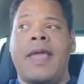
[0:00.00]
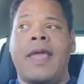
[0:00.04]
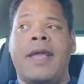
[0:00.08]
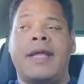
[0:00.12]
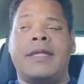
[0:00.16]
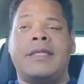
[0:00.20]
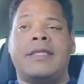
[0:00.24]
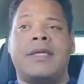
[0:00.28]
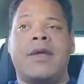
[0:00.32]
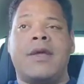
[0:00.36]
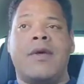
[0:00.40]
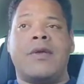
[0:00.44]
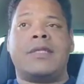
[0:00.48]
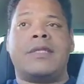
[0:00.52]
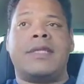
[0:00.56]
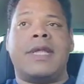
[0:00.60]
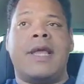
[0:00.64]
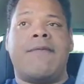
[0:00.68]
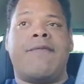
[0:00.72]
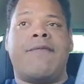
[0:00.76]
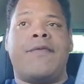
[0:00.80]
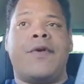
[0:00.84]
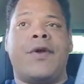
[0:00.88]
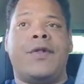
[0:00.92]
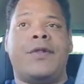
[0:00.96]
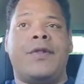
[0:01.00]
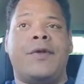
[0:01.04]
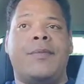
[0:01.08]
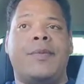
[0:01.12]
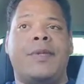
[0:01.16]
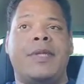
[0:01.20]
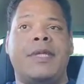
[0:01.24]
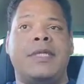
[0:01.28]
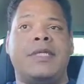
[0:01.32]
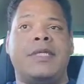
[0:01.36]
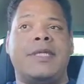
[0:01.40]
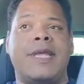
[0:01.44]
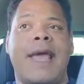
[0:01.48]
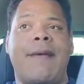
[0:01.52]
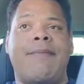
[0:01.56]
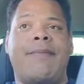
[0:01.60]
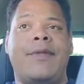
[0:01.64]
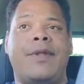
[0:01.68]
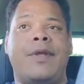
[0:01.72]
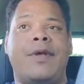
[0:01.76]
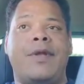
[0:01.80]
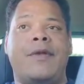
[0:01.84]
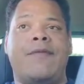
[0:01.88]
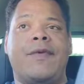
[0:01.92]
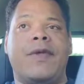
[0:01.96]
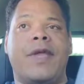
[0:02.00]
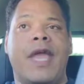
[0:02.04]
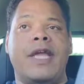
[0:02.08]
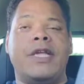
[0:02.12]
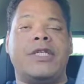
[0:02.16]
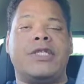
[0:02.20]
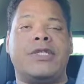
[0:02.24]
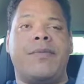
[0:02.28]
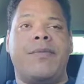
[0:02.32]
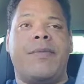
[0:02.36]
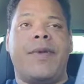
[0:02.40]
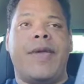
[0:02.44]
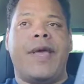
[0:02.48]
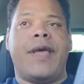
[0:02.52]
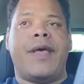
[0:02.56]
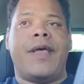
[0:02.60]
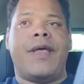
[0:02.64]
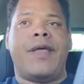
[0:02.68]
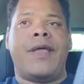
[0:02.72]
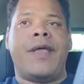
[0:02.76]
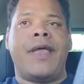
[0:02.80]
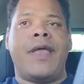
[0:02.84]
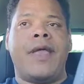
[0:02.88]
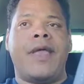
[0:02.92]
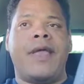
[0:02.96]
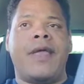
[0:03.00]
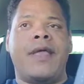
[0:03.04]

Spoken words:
And to go a step further, please tap the notification bell.